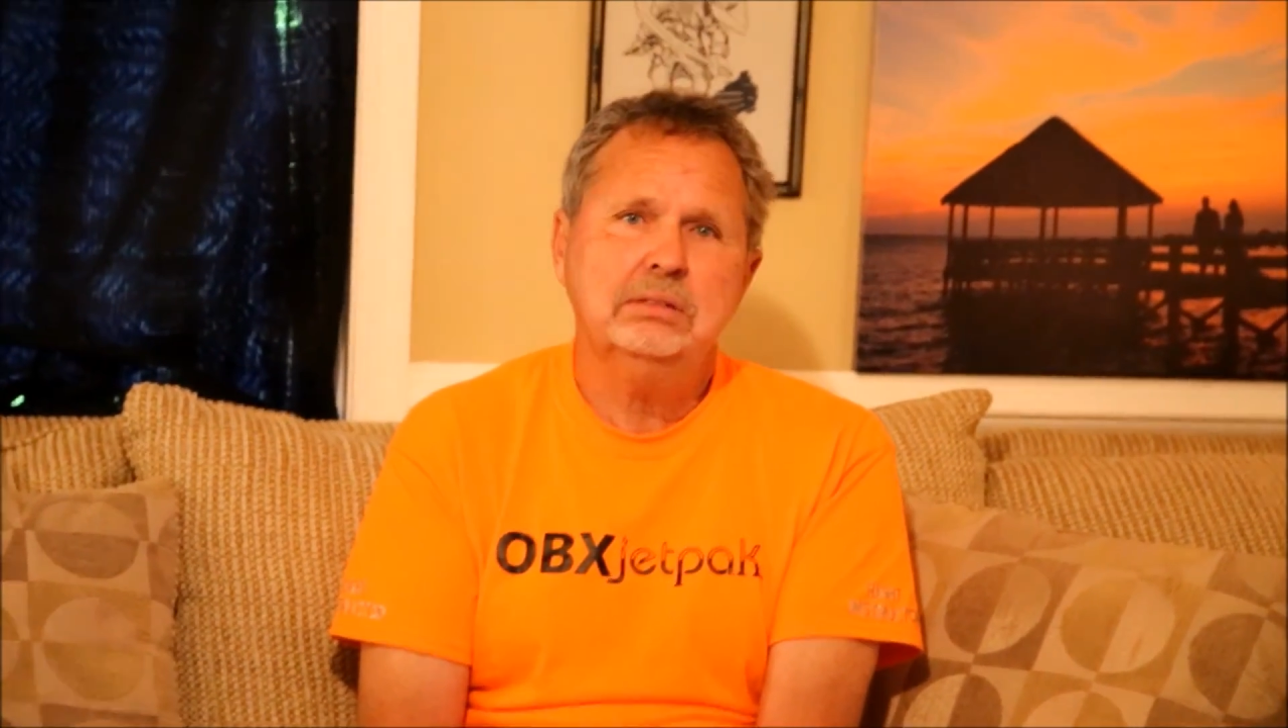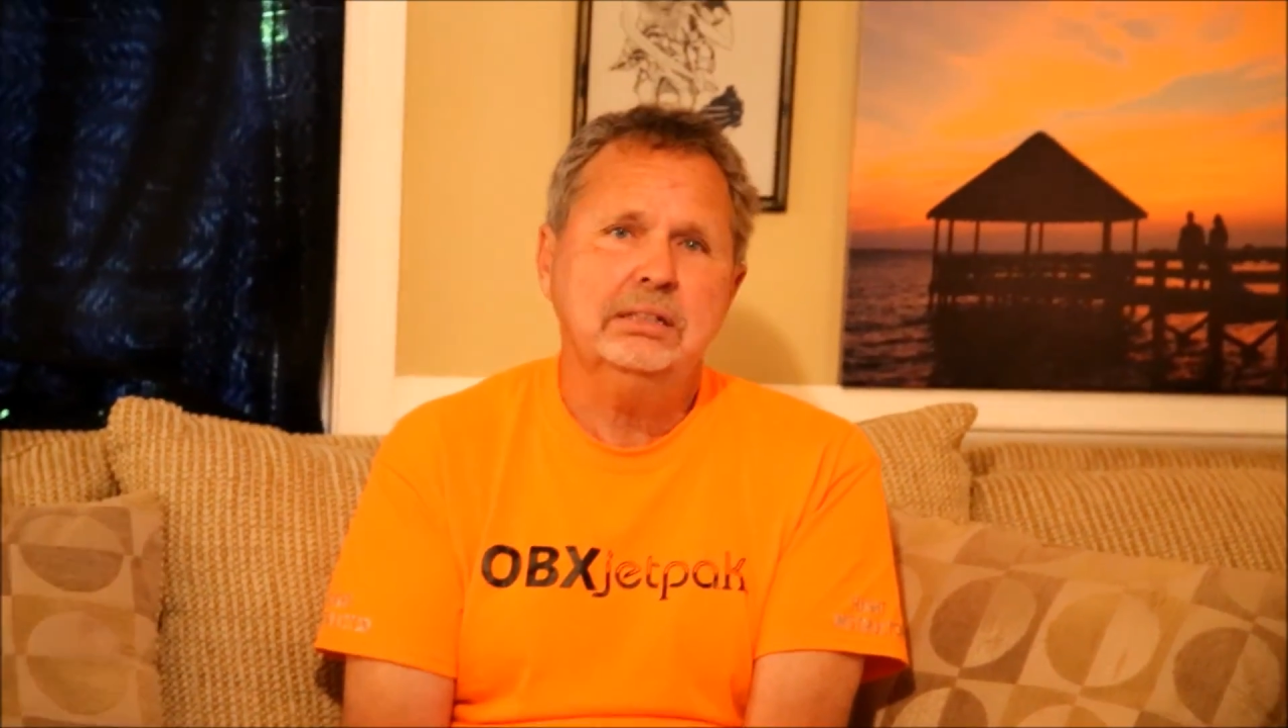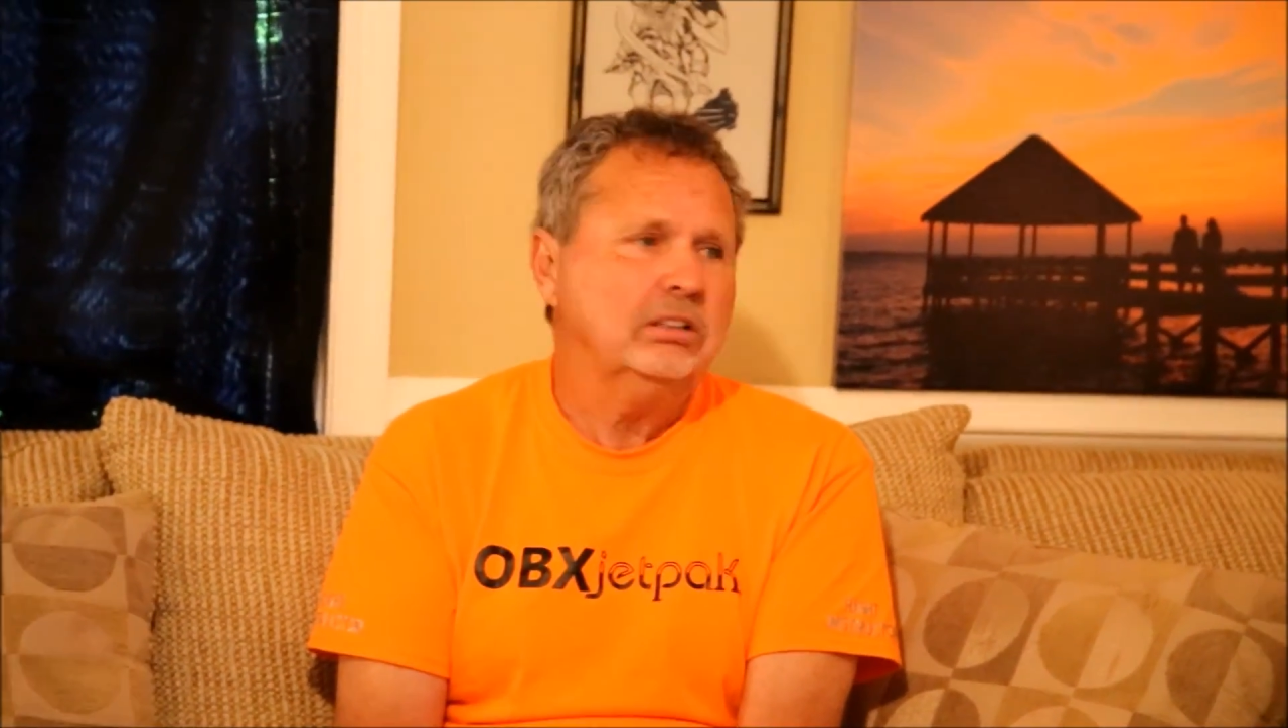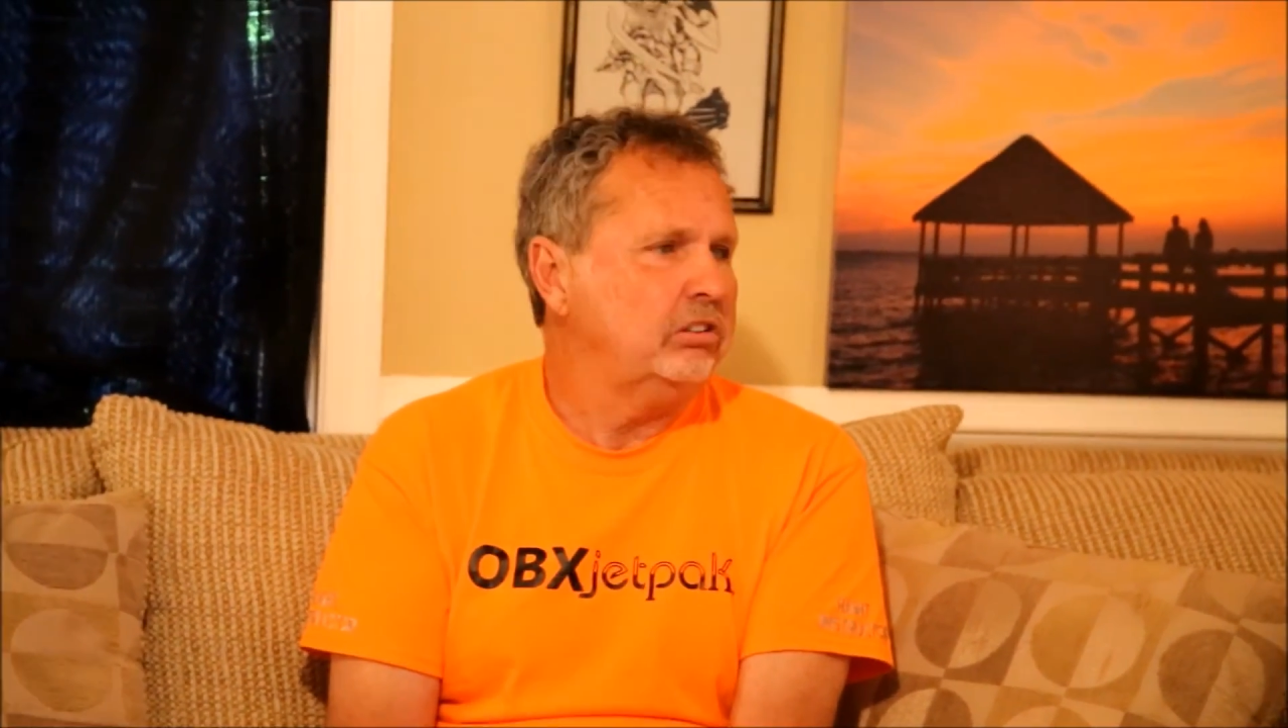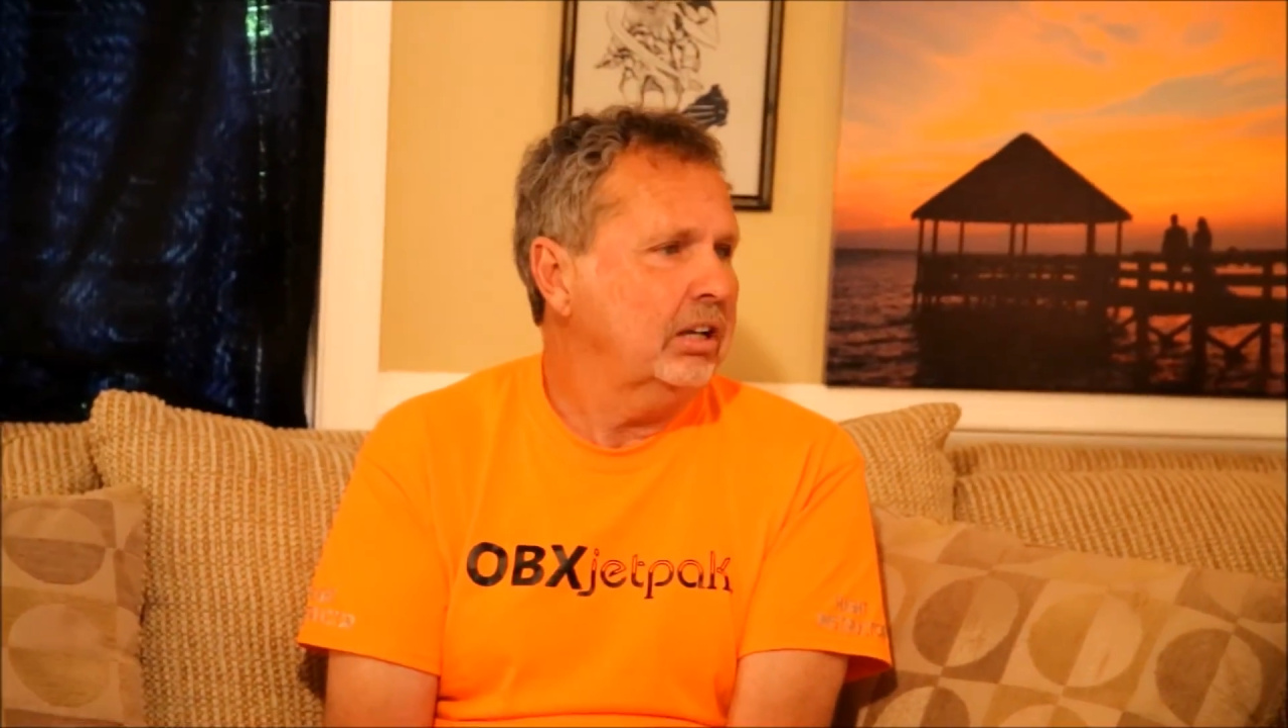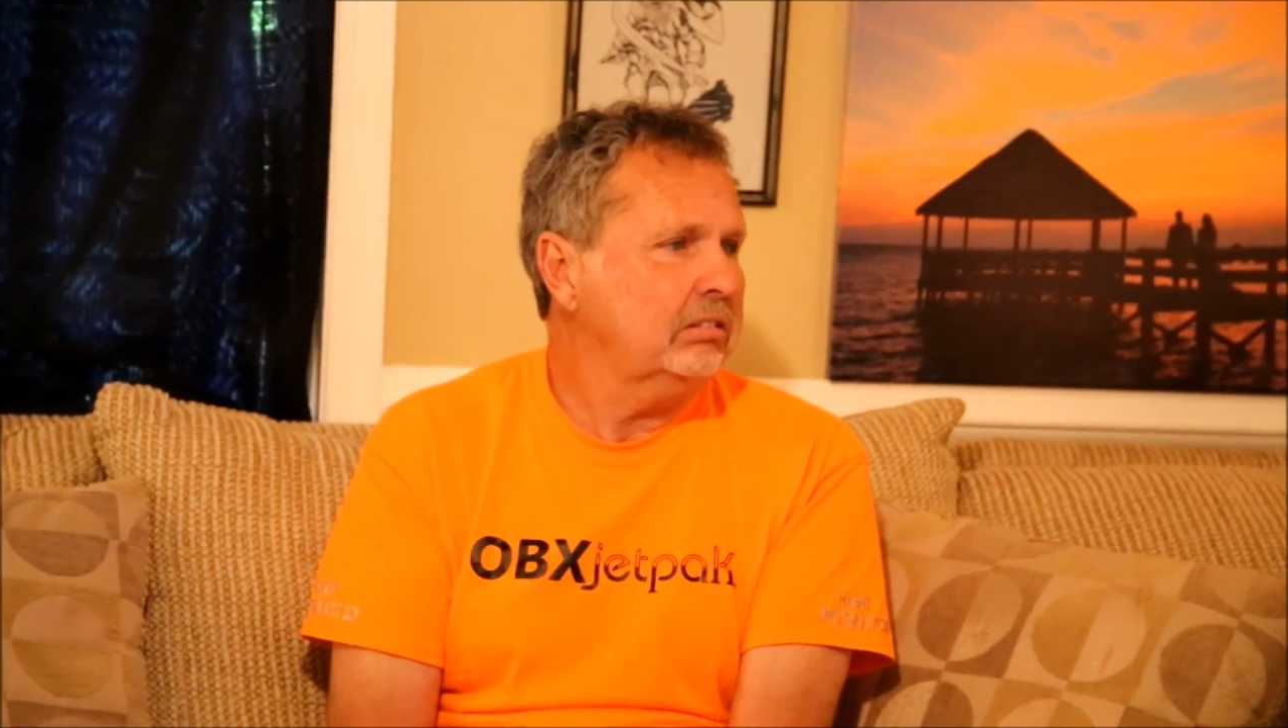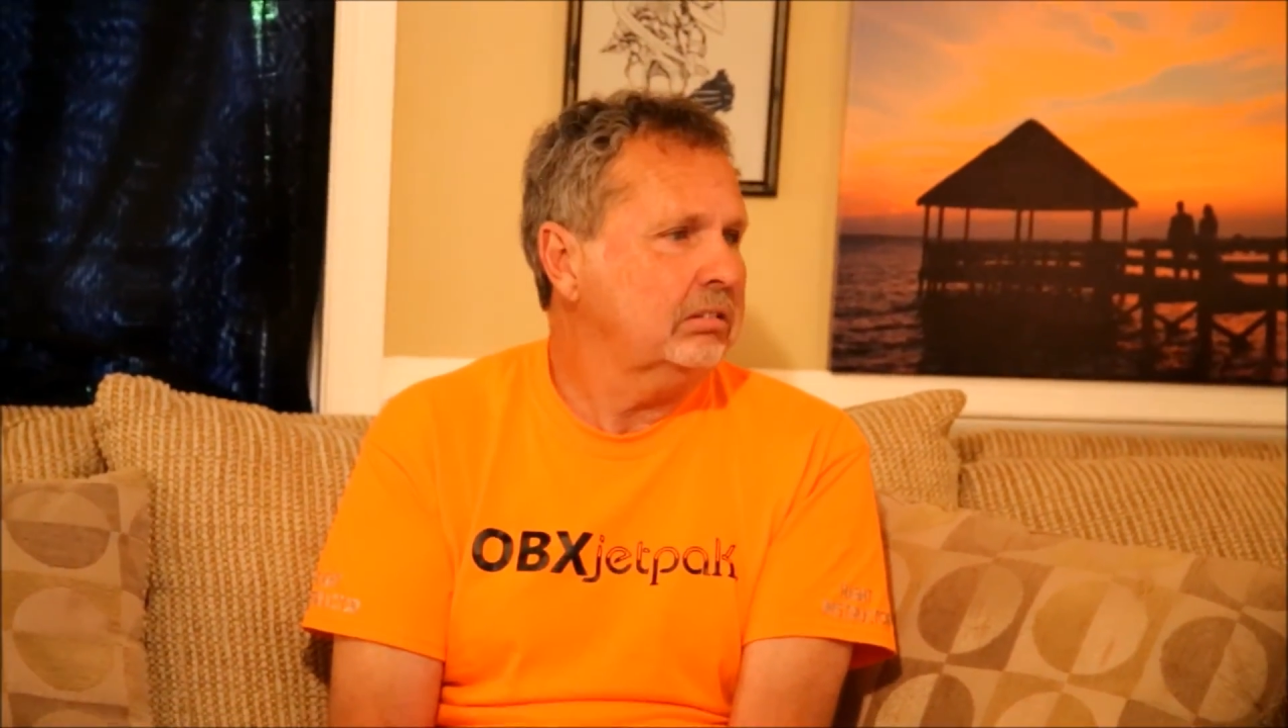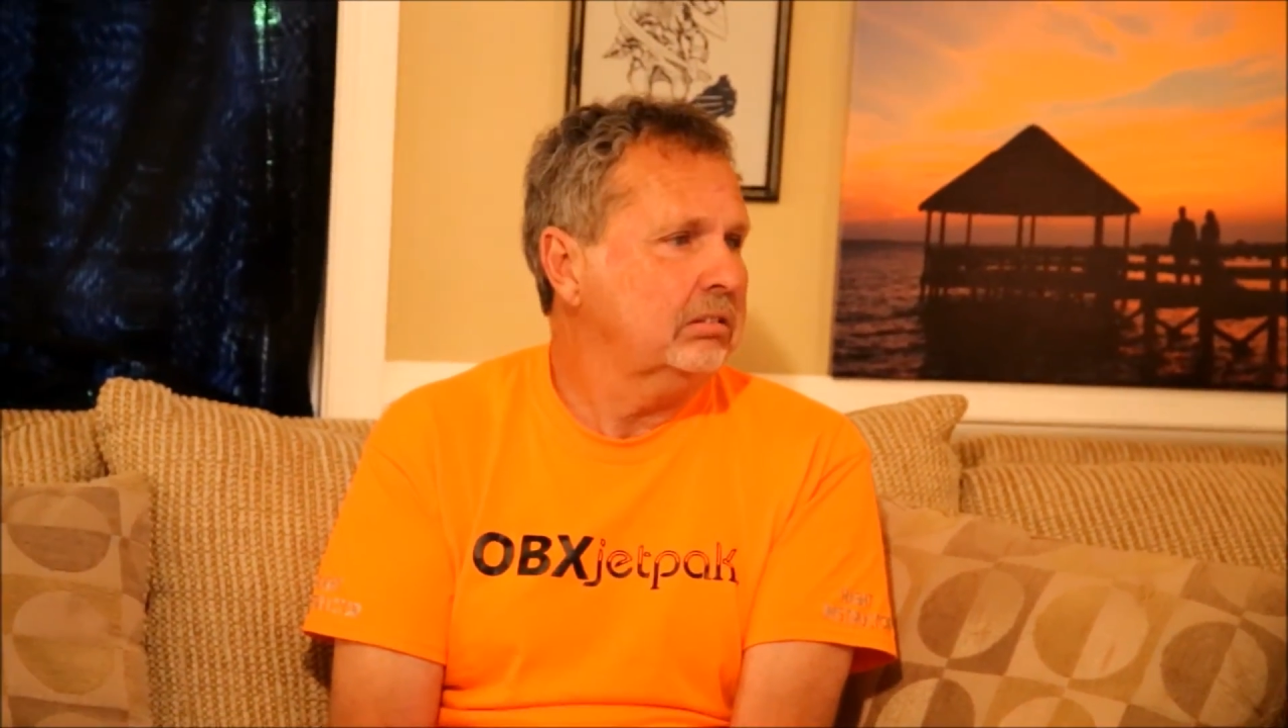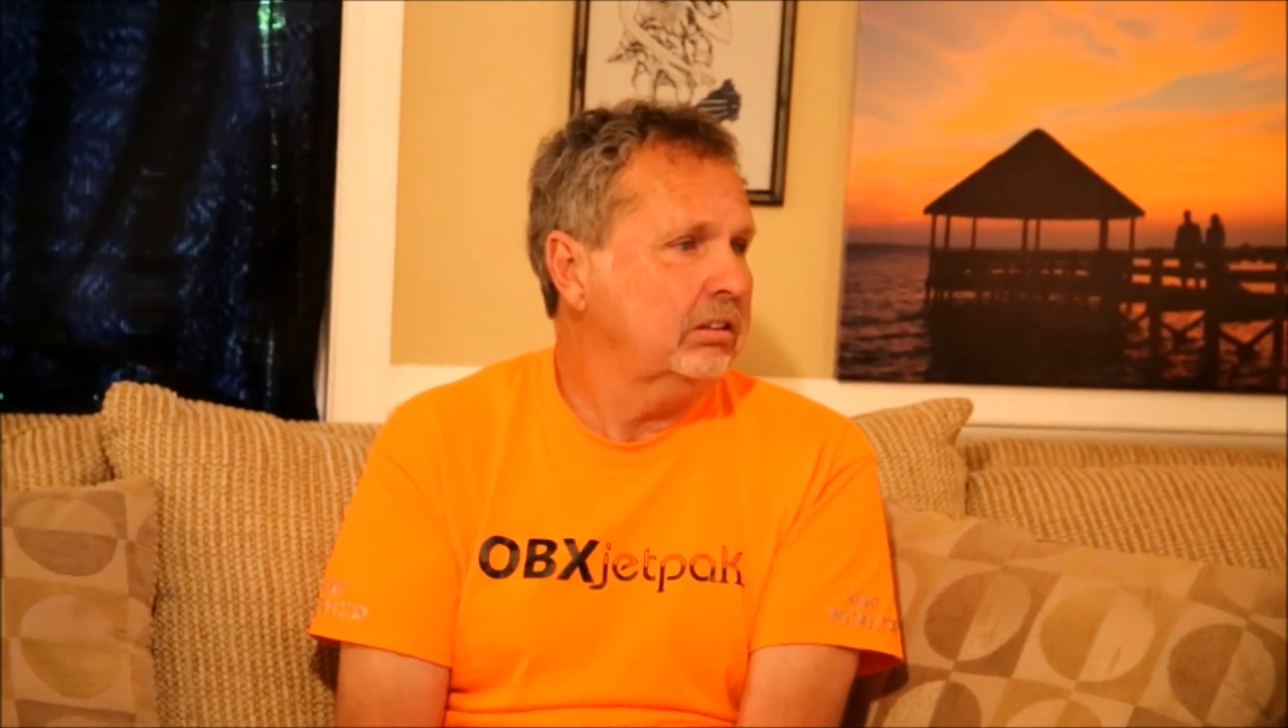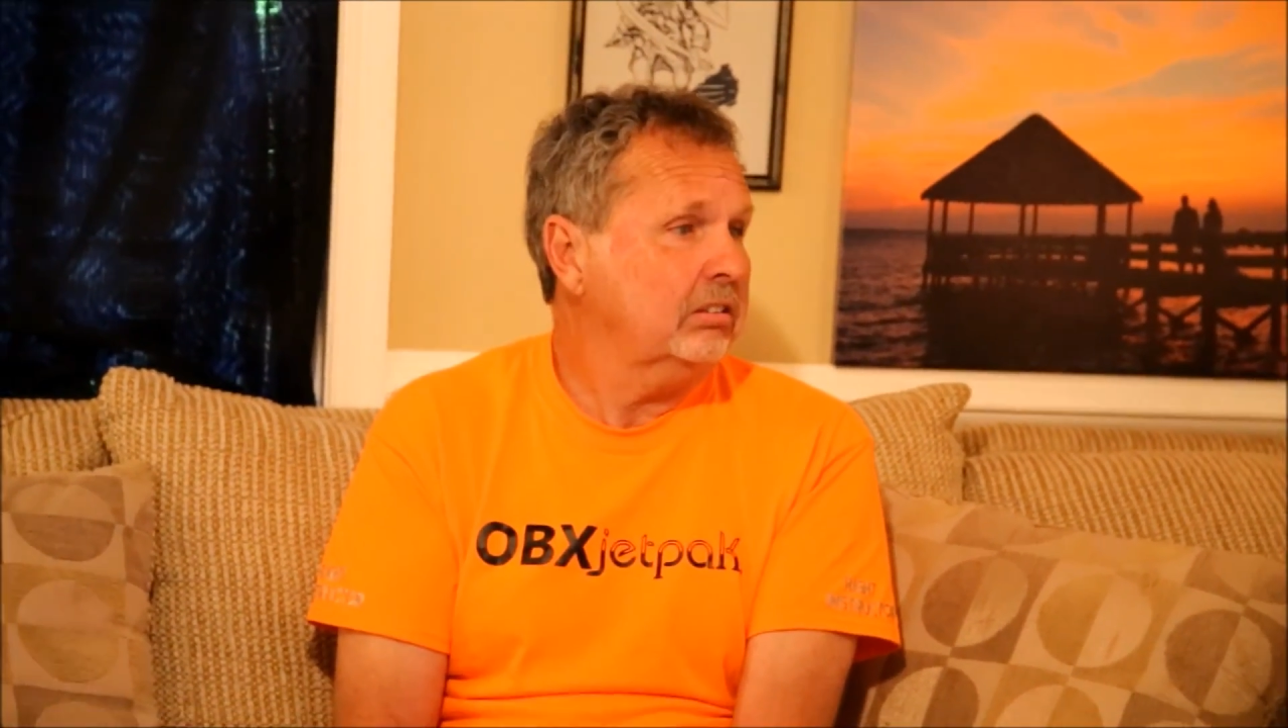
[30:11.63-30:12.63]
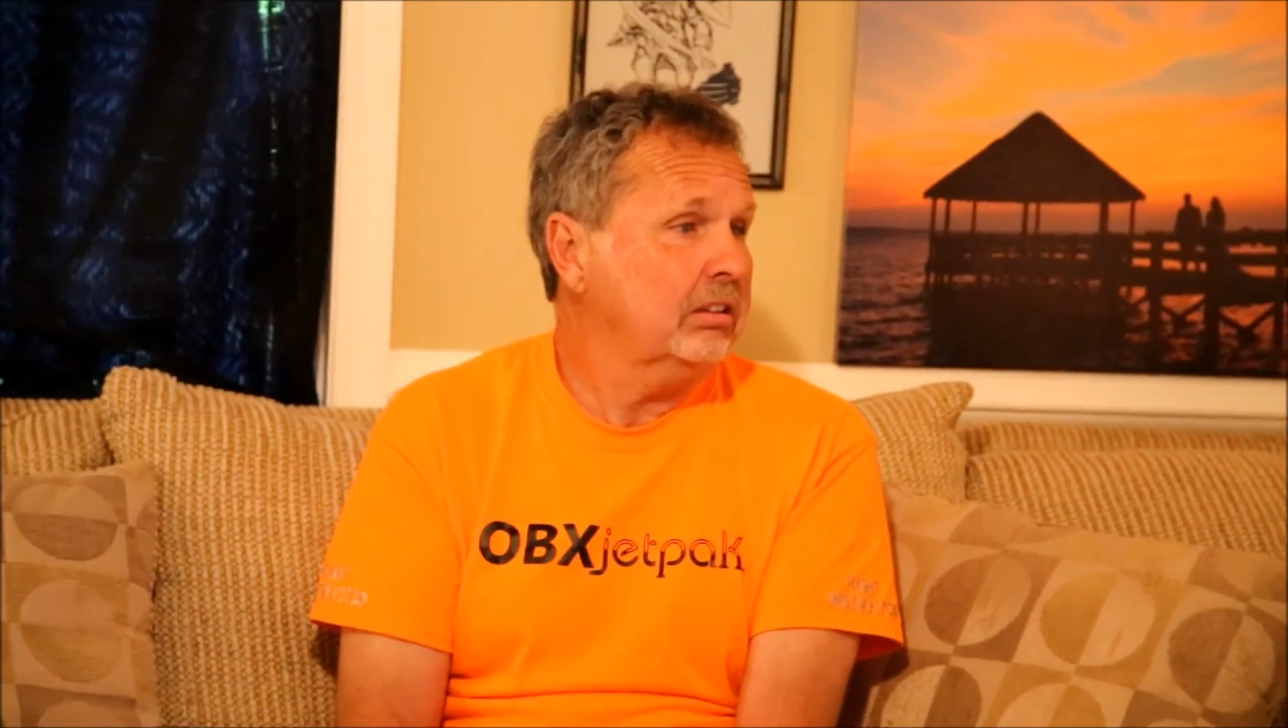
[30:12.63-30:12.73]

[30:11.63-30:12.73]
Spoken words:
taking the jet